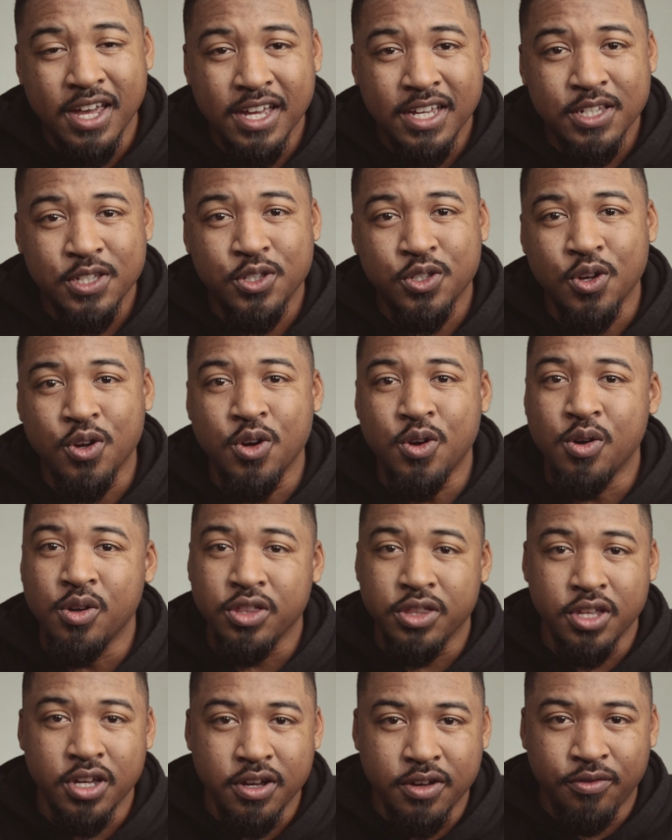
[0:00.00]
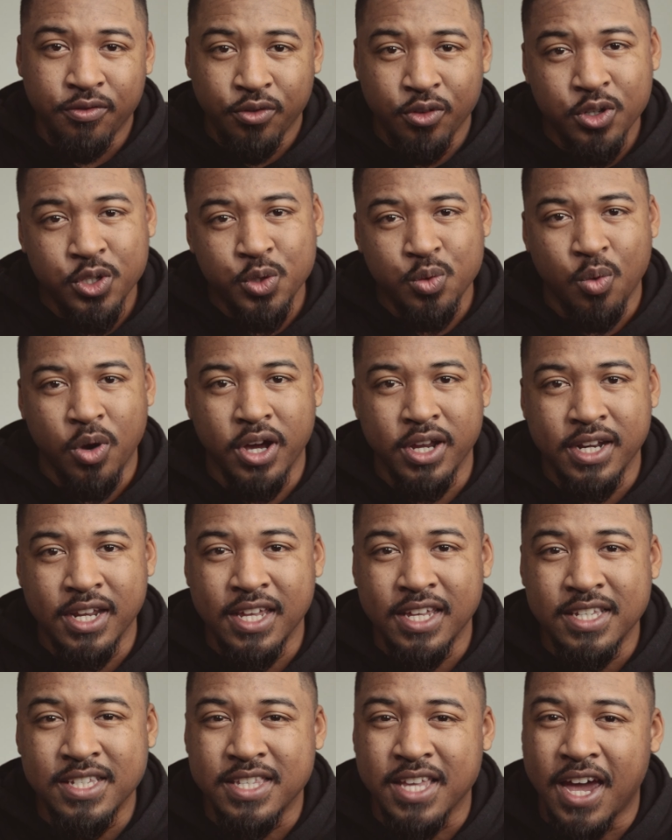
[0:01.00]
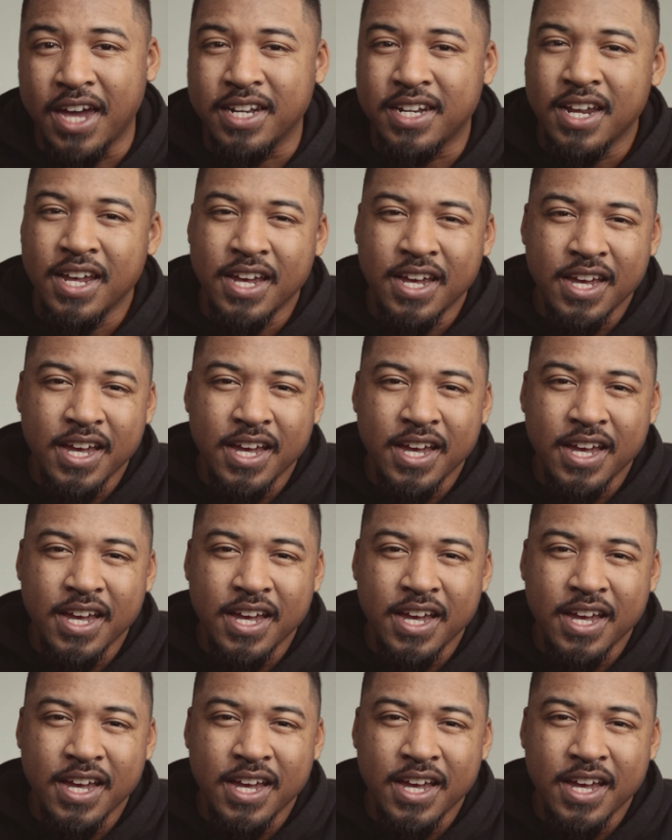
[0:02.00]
So the first one is that